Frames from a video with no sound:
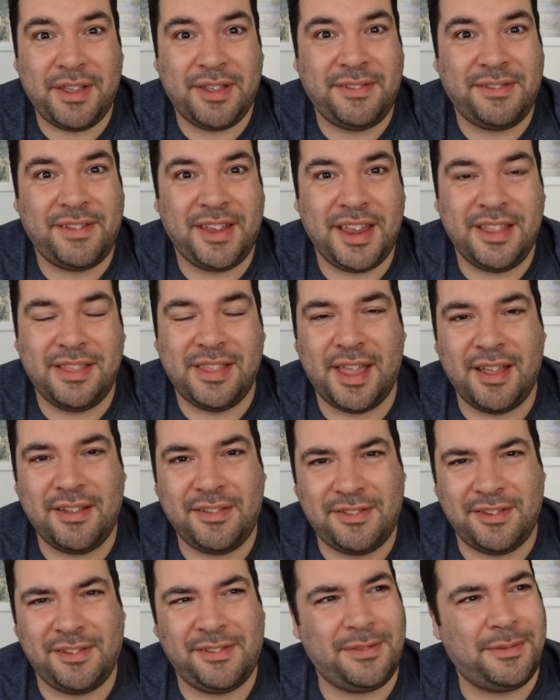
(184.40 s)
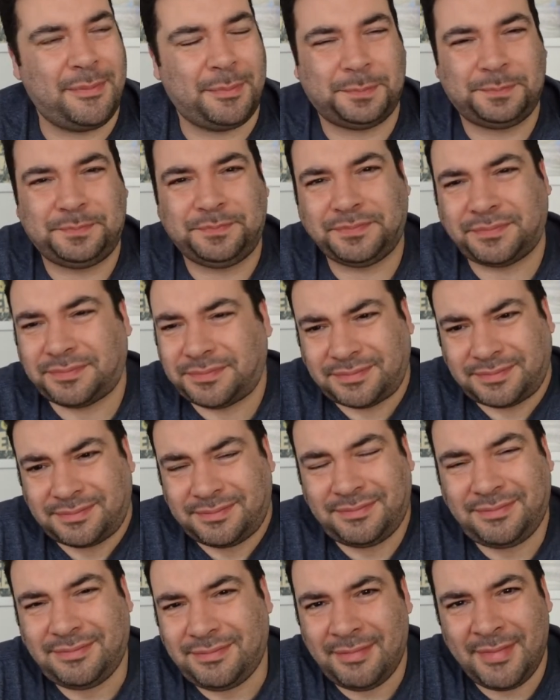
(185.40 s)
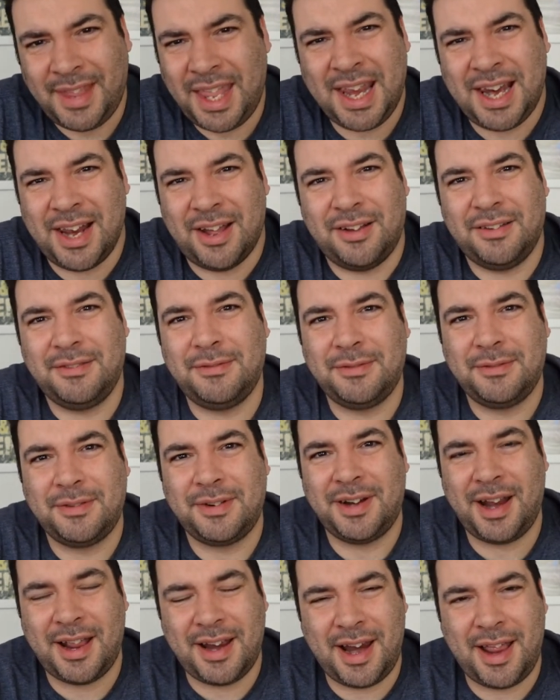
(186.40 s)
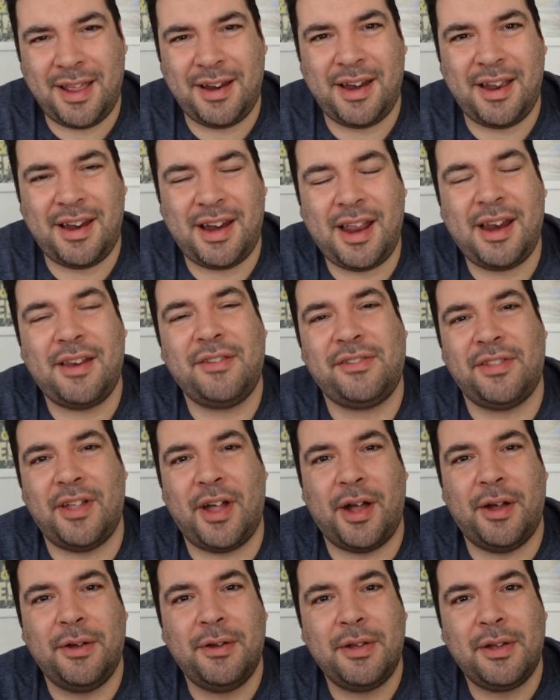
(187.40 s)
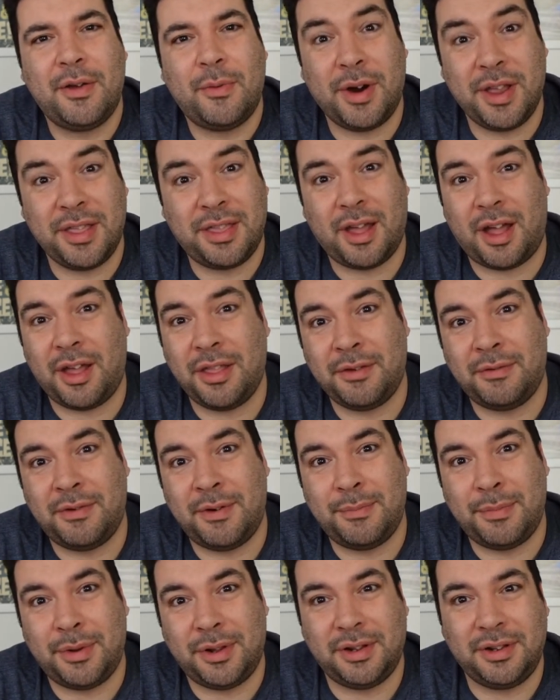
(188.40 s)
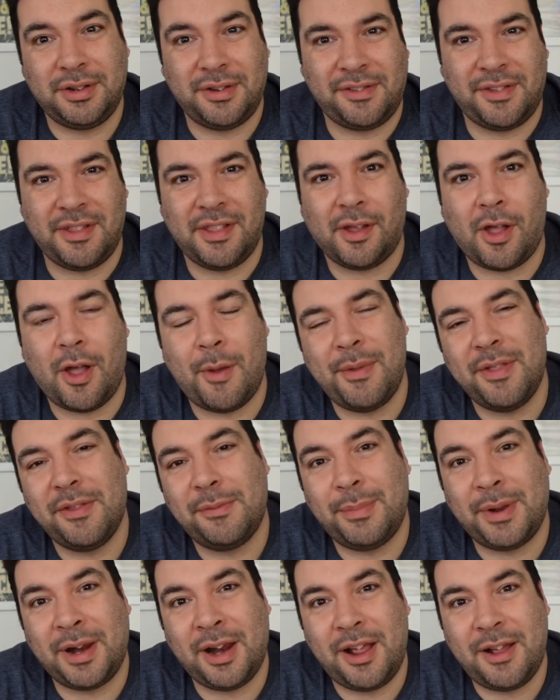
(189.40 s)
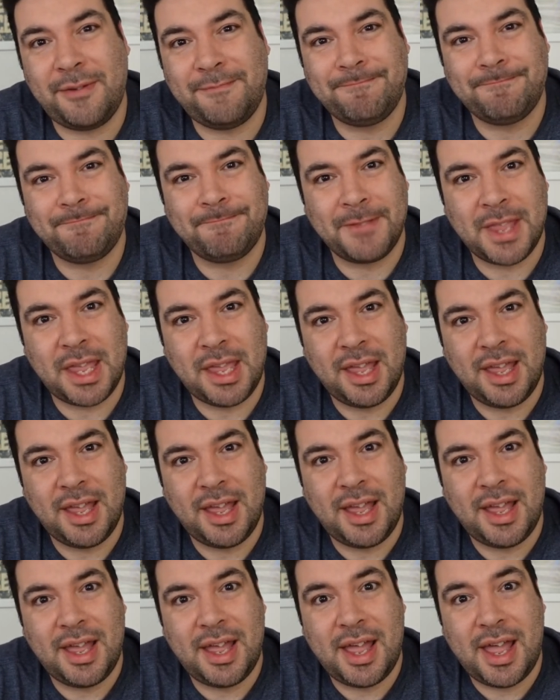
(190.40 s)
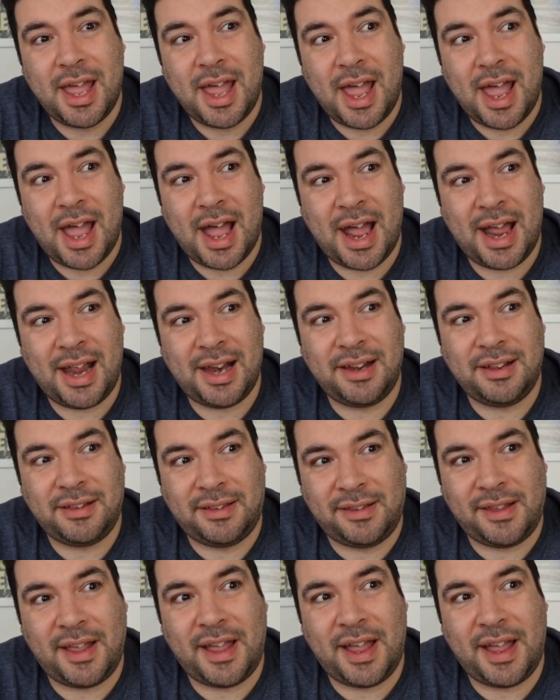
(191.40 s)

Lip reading: you're seeing this, just, you know, let us know what you thought of the Rumble. It's in the comments below. And